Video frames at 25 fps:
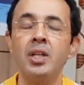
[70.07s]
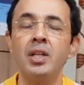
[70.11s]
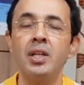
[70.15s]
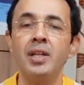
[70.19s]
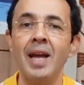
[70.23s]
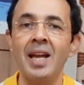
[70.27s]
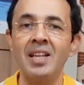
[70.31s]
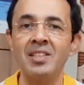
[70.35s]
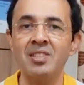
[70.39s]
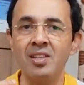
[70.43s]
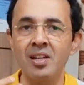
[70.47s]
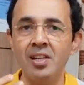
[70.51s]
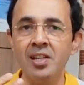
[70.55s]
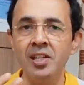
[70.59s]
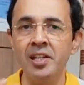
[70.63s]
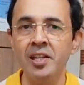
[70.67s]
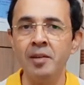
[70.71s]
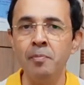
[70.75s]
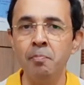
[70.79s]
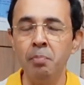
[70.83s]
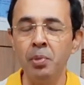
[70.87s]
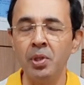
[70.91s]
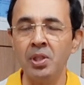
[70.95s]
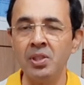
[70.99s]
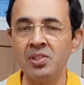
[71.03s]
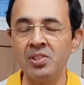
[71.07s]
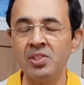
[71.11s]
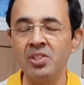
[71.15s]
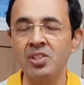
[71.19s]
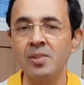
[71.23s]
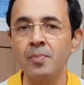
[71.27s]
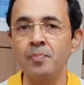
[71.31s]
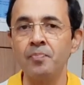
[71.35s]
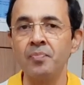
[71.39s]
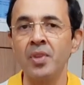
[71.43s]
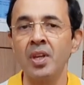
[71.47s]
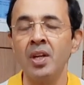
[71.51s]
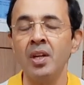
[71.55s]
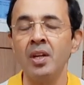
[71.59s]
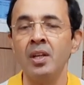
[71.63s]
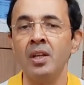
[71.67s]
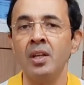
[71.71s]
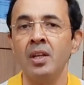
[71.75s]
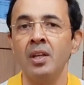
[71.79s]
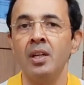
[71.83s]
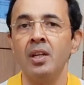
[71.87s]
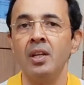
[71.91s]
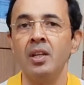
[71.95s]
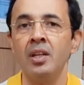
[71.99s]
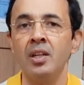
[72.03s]
natural dimples,
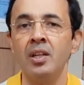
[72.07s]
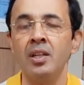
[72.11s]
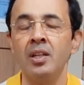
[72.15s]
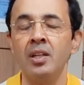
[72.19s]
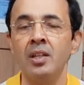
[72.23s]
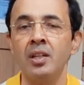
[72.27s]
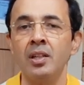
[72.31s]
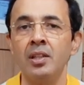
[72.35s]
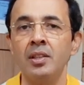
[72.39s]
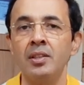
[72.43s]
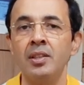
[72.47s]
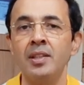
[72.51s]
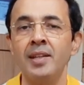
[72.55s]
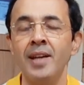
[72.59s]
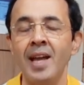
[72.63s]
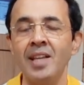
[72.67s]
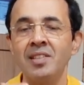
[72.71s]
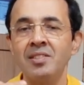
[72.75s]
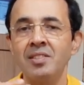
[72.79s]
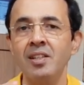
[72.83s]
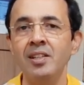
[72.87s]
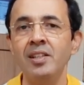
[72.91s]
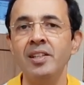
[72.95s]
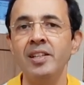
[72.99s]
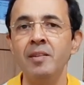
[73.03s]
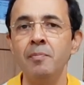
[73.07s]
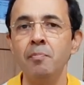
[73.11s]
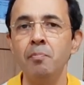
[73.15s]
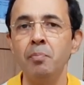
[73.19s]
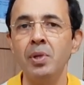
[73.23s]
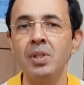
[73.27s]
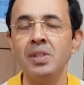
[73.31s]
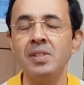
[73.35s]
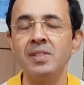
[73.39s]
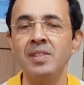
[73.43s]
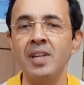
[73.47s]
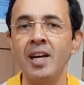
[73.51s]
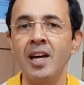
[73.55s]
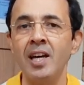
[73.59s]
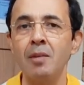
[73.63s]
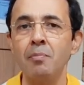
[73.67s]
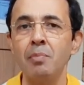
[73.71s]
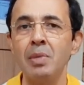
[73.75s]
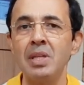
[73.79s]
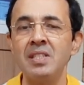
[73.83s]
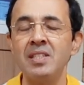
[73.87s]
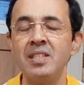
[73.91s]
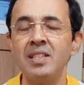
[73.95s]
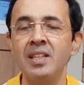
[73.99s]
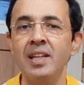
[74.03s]
the natural dimples are
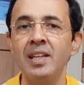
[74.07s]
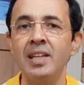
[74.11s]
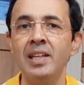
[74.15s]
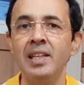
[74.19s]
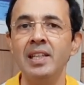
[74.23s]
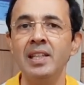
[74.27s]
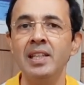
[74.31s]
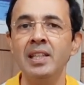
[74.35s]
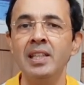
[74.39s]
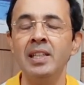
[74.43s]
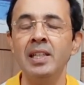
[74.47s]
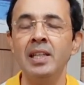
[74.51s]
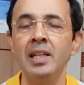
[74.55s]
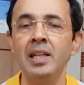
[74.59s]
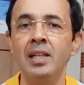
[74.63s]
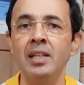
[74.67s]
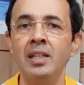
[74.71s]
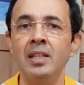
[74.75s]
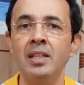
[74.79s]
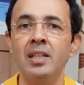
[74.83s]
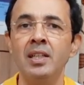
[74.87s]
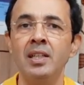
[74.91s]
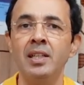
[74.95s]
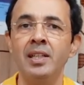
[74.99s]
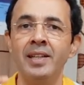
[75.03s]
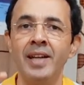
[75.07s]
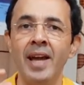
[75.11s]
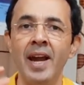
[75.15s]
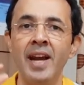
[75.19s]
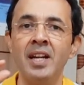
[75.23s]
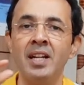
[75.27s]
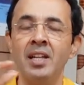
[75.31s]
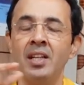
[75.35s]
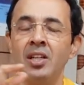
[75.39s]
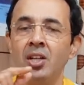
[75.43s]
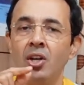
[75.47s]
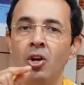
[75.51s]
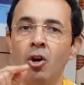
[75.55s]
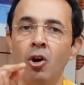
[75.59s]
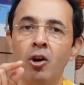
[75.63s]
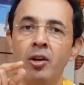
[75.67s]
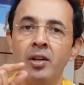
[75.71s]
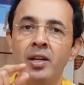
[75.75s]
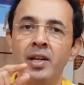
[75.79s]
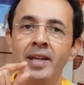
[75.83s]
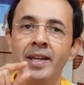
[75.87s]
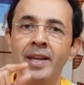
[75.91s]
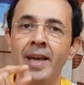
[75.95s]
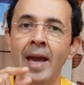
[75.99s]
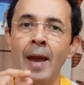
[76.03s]
basically a dent
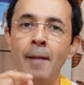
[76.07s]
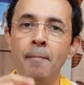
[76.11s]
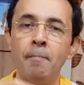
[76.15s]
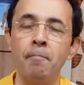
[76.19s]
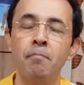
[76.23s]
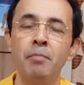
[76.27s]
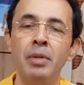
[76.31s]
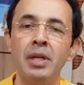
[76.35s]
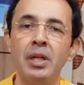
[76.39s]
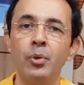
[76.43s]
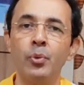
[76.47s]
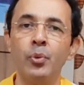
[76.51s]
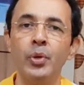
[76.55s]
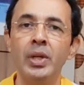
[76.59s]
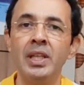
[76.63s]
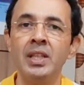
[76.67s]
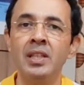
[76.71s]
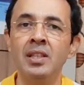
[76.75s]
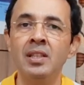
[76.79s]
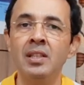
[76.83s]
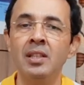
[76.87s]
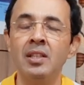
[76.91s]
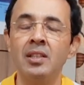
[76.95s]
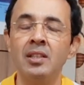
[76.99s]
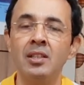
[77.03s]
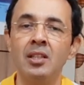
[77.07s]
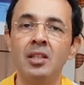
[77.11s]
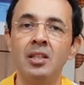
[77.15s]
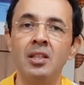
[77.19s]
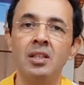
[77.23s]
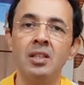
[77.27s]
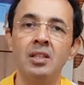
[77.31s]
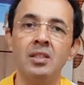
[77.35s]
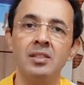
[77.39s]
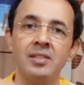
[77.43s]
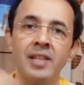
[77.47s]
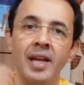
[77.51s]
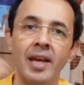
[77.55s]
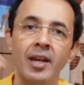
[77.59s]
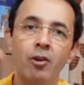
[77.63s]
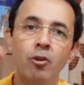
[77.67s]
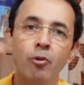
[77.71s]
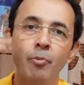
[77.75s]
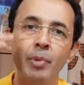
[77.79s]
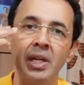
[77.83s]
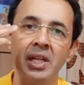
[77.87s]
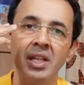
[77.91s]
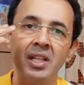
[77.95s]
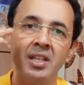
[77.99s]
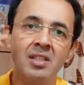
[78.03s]
or a gap between the
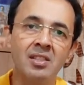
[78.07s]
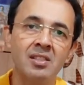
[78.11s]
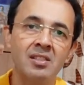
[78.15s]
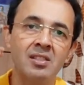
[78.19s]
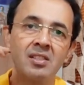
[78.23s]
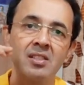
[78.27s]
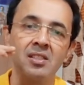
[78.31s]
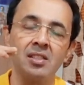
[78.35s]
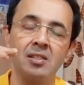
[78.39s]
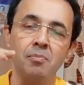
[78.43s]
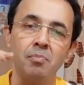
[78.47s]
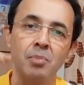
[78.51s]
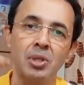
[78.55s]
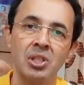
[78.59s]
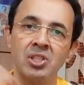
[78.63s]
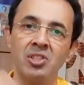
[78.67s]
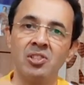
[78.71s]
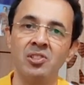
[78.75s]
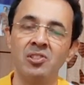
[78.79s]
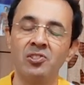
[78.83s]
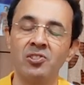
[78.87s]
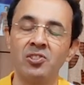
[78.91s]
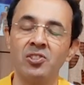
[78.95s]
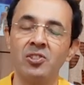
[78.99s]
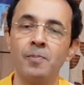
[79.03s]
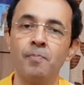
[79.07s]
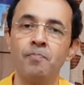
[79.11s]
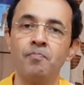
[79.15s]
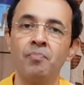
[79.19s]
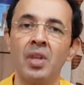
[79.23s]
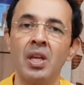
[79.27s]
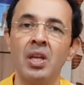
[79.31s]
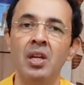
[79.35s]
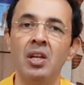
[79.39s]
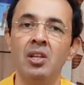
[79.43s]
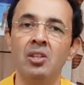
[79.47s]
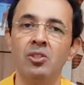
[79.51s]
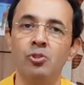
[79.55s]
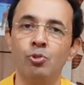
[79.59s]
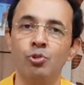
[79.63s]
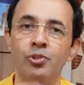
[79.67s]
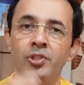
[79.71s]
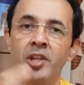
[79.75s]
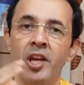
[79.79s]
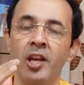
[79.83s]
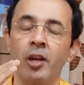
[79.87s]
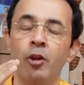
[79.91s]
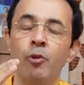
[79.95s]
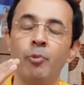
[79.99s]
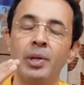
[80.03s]
zygomaticus muscles. So
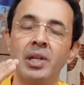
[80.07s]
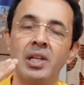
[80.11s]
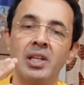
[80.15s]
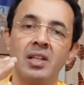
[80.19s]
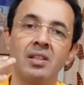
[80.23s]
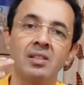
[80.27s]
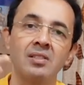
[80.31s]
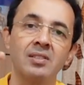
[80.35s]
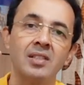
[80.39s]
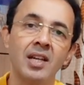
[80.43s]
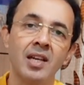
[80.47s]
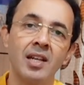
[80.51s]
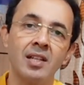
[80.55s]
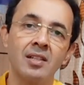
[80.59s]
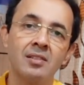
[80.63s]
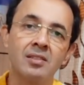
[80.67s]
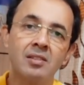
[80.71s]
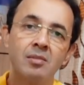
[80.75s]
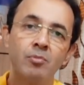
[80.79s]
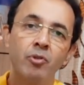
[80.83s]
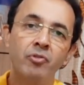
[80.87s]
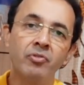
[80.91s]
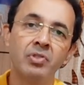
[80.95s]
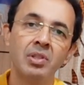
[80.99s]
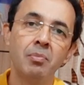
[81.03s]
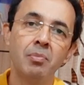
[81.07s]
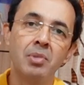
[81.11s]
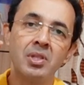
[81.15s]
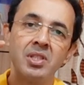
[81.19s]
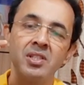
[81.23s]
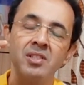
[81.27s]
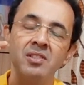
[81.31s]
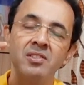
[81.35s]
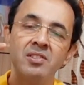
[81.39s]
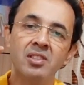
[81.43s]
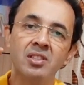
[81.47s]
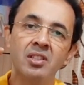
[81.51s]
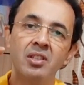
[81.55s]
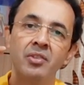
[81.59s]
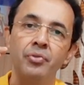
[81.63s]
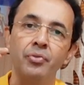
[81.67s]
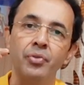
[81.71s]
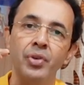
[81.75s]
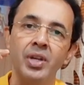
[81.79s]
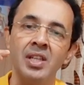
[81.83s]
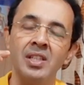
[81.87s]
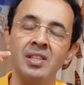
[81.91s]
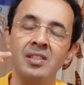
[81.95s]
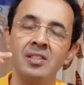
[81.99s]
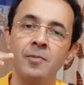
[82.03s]
zygomaticus are some of the muscles in the
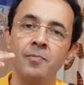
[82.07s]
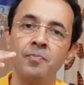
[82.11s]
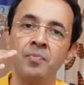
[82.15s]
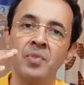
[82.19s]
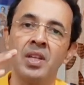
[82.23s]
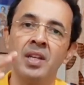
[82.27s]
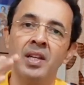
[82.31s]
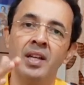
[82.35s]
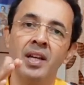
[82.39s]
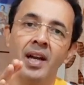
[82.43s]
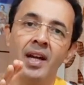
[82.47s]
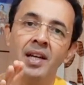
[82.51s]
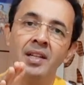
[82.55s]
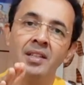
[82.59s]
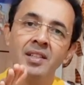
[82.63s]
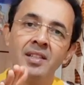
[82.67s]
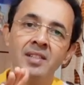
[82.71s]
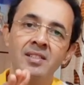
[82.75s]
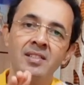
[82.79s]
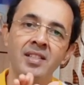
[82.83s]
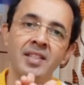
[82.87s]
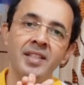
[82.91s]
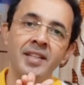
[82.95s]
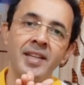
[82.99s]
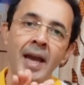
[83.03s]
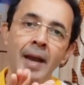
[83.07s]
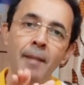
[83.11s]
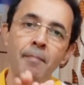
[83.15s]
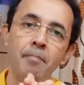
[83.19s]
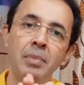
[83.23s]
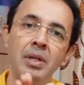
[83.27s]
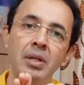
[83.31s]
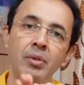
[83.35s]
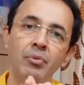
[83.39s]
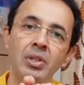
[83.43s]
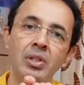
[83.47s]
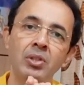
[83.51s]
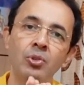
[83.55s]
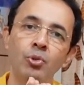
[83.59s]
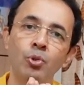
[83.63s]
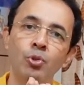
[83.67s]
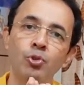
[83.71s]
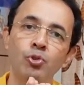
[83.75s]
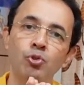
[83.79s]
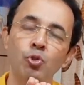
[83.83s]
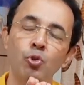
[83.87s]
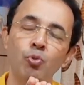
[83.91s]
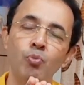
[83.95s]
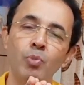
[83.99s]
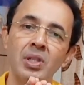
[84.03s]
face, and there is a gap between
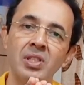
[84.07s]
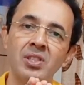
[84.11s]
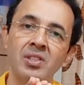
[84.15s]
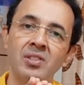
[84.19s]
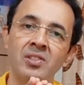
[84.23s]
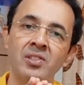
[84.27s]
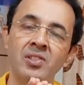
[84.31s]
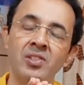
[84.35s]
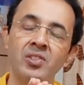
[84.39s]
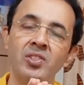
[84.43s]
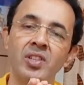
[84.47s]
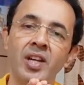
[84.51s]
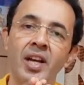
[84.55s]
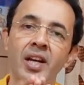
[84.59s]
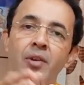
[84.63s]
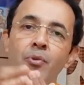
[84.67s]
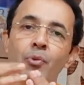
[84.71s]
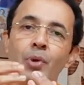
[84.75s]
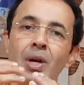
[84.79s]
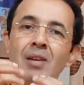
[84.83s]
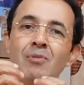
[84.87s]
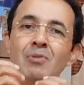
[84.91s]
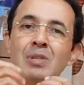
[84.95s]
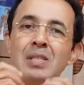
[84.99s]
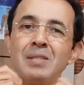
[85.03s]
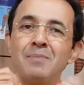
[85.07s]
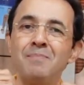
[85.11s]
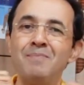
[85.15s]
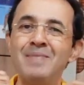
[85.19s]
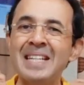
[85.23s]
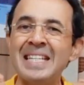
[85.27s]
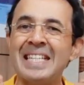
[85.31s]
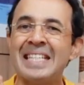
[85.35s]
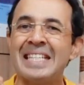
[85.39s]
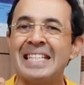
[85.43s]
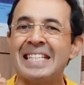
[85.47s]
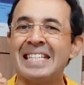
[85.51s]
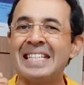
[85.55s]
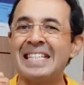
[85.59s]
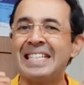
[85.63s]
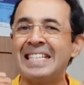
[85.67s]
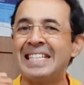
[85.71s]
those two muscles, and when we smile,